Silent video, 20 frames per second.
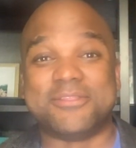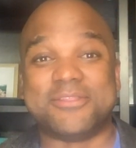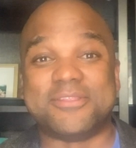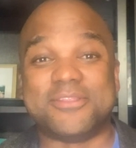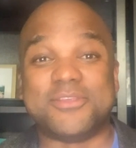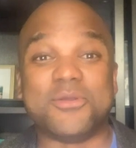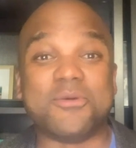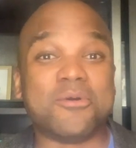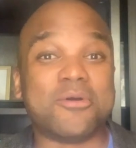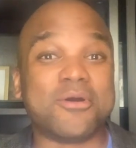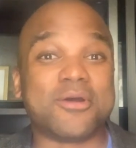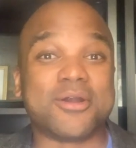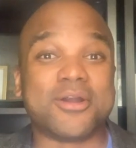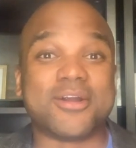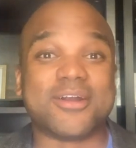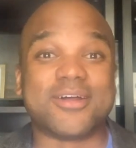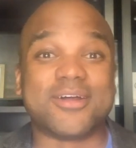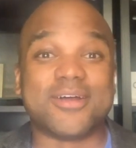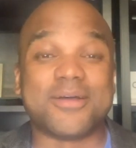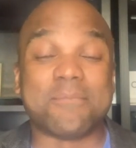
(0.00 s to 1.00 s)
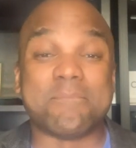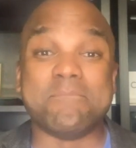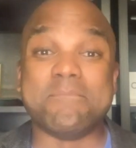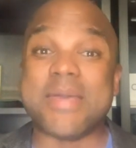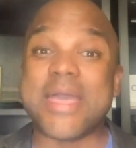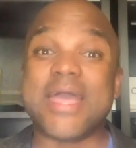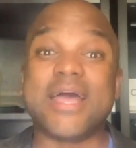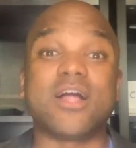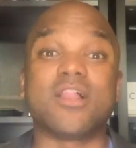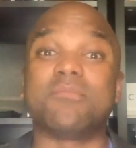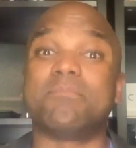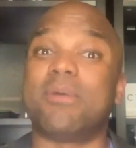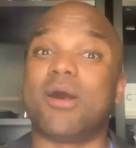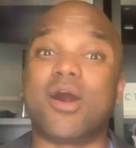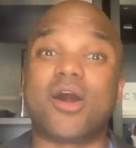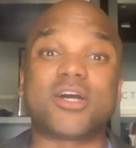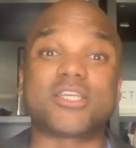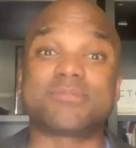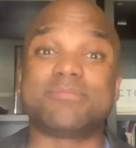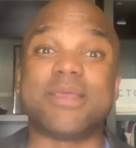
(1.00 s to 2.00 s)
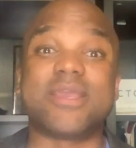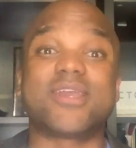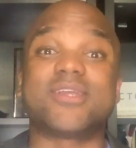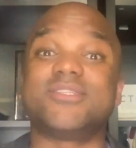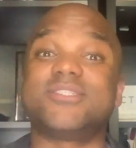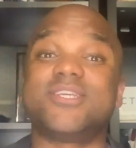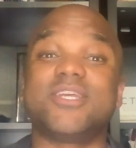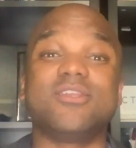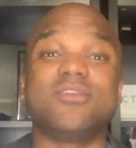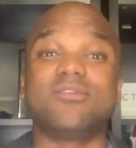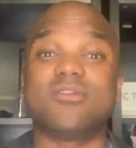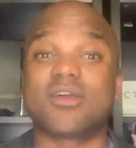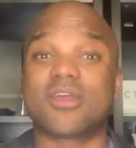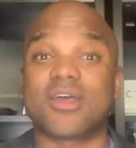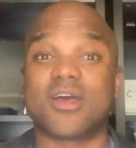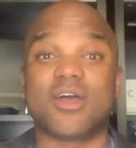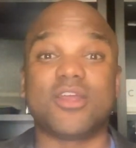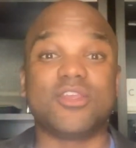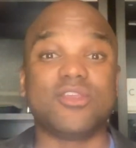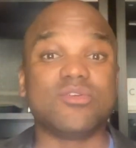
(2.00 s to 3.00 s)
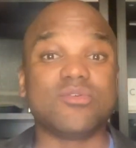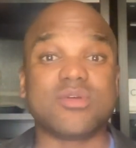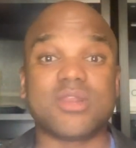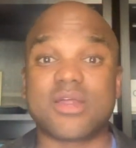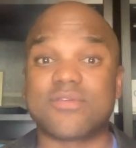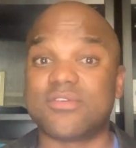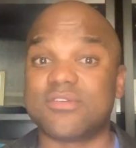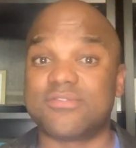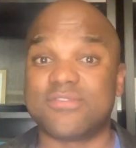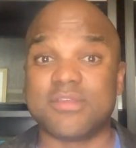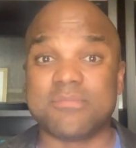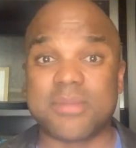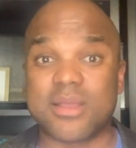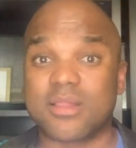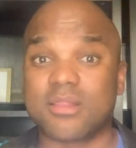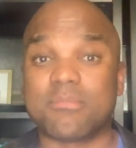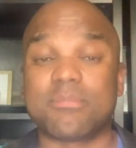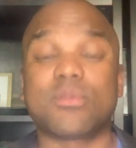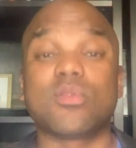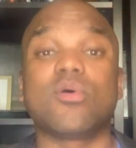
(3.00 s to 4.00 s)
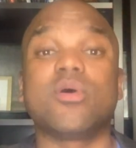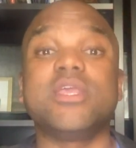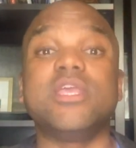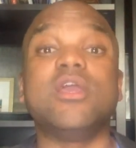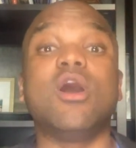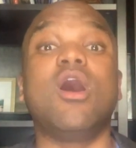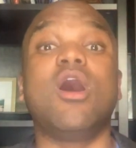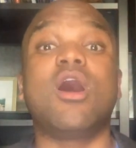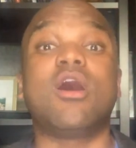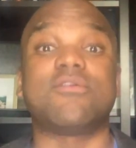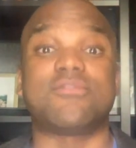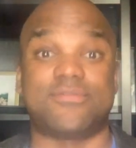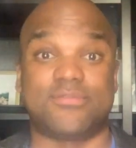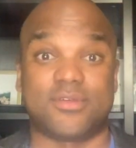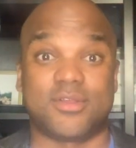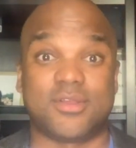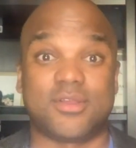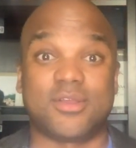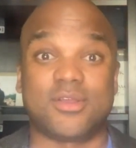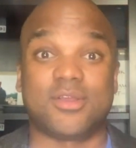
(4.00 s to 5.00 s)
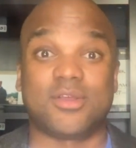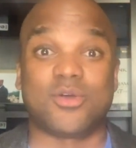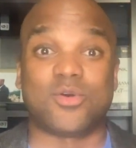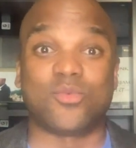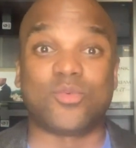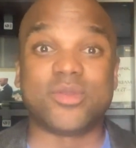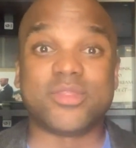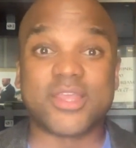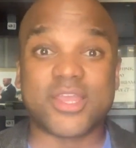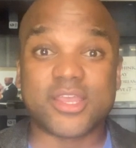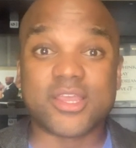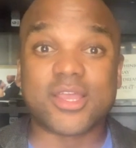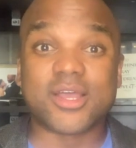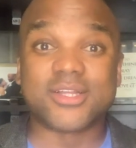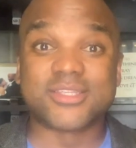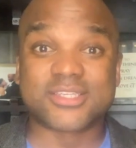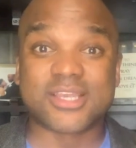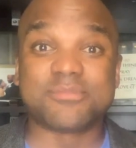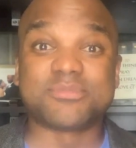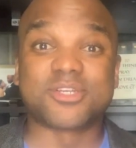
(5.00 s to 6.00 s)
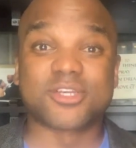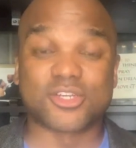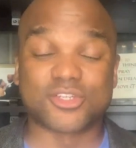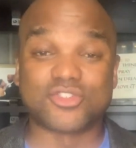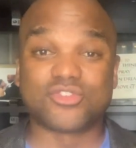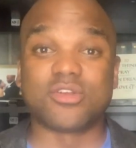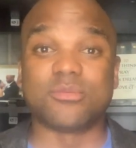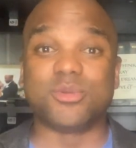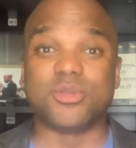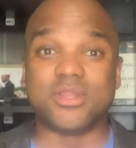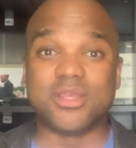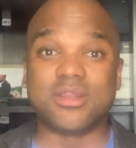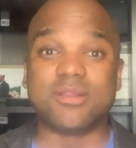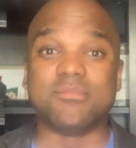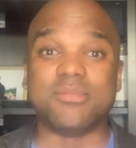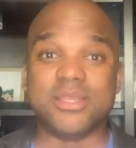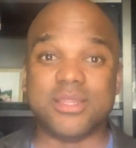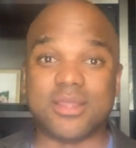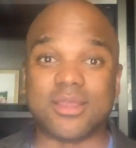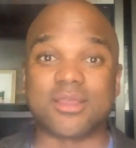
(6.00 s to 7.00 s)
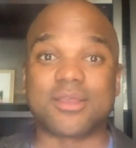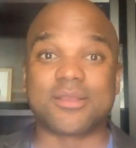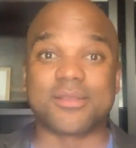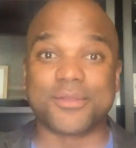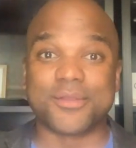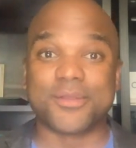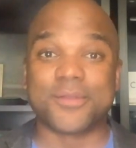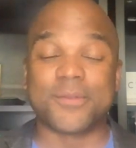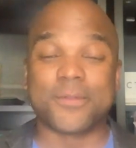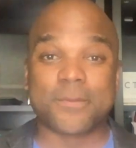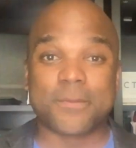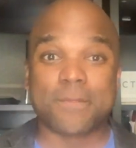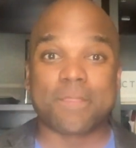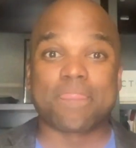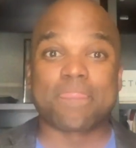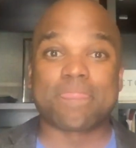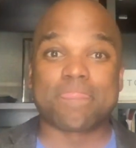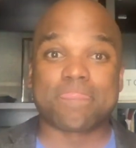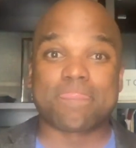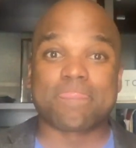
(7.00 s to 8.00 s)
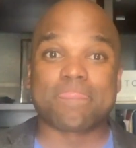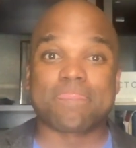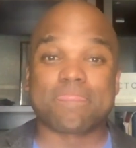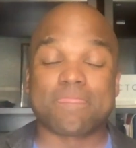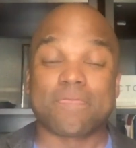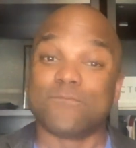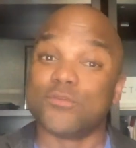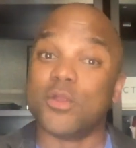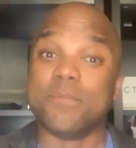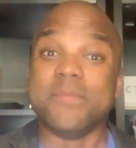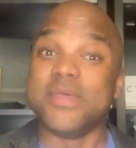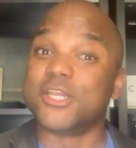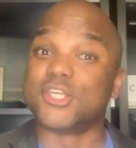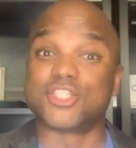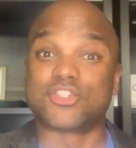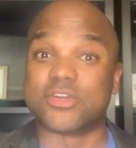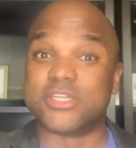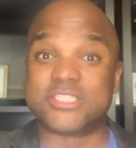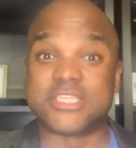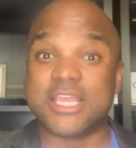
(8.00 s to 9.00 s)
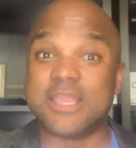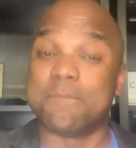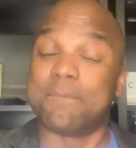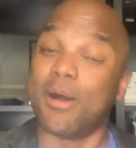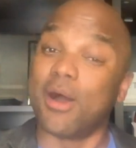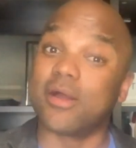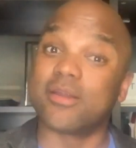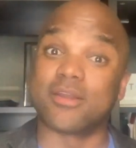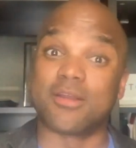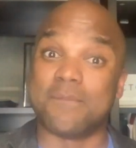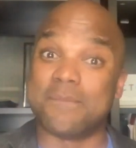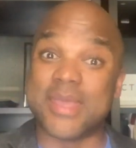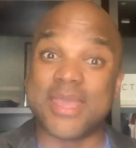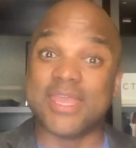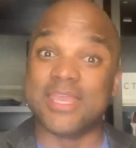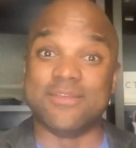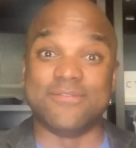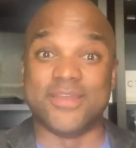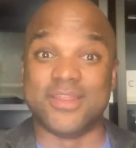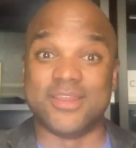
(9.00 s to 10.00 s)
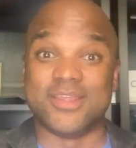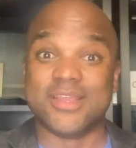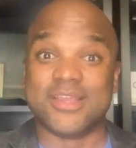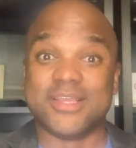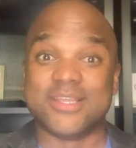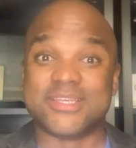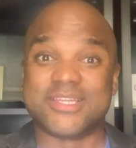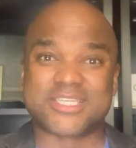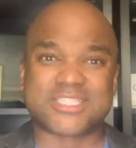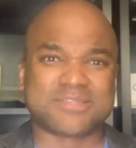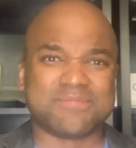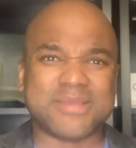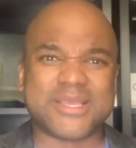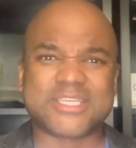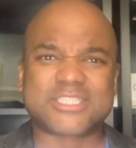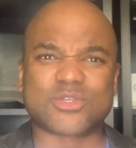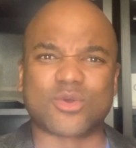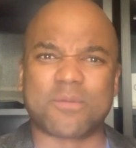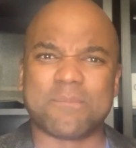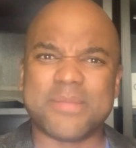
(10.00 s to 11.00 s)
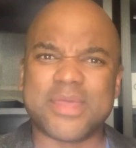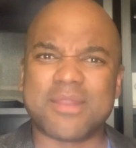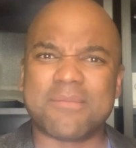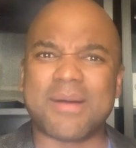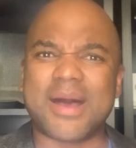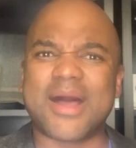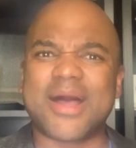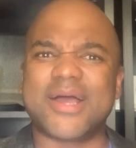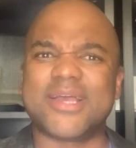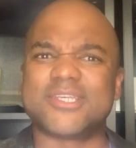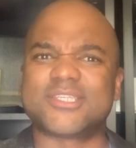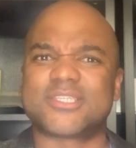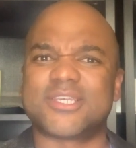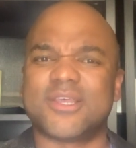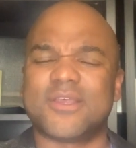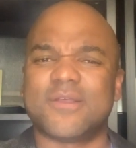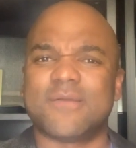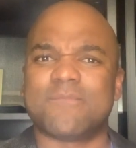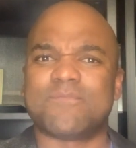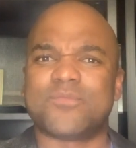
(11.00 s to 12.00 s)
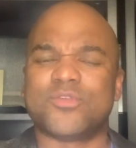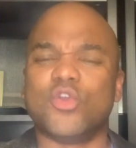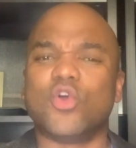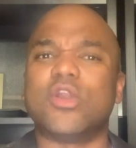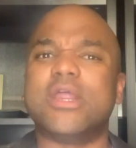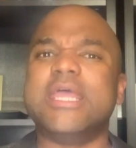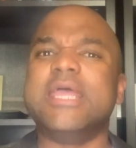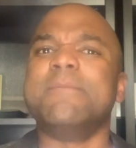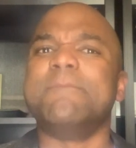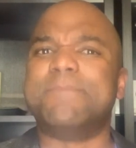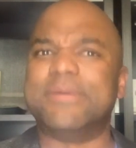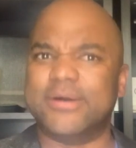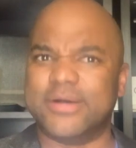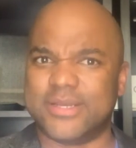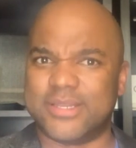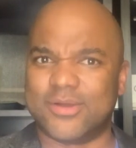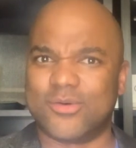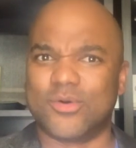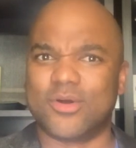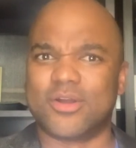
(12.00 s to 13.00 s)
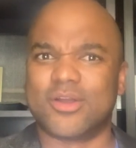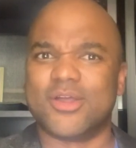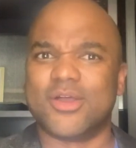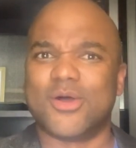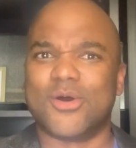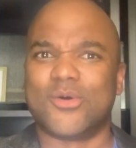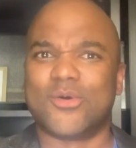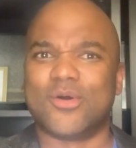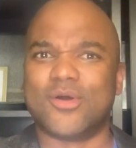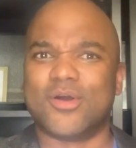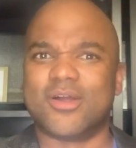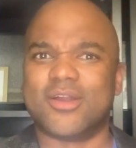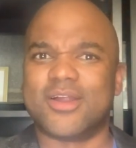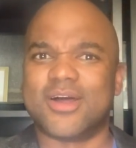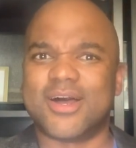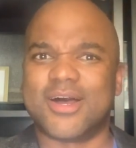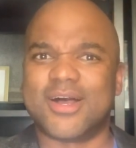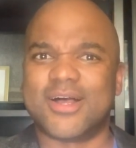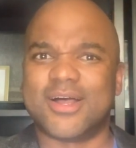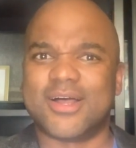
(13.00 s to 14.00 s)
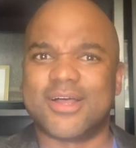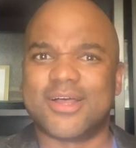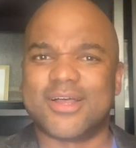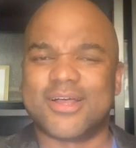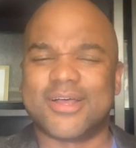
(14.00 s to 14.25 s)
Your male boss may continue to cut you and every female employee off when they attempt to contribute in a meeting. Your ministry team partner may even dismiss or minimize your input or, or uh,